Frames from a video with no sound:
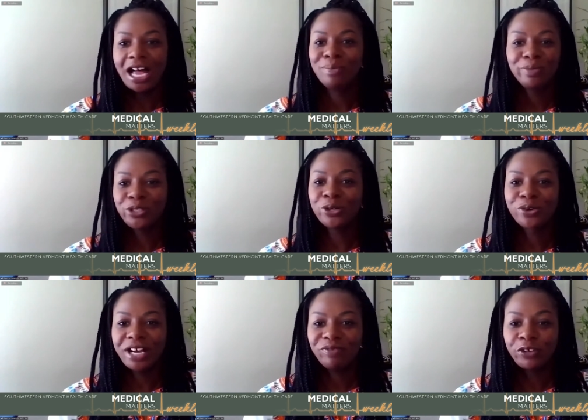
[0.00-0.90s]
I'm
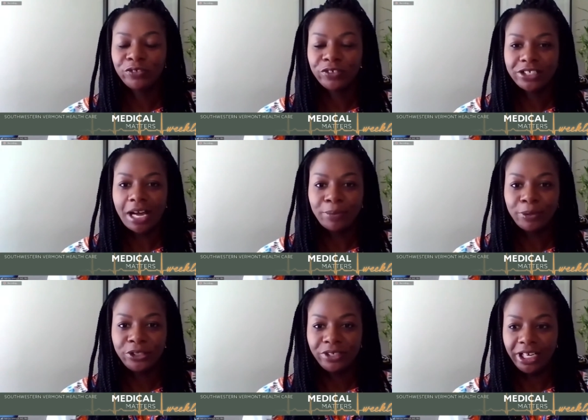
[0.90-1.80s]
so grateful for this
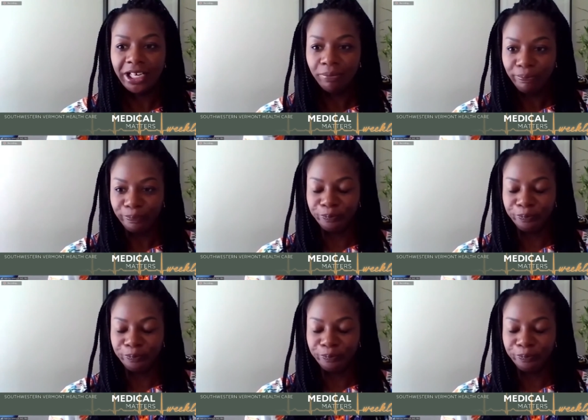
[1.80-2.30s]
opportunity.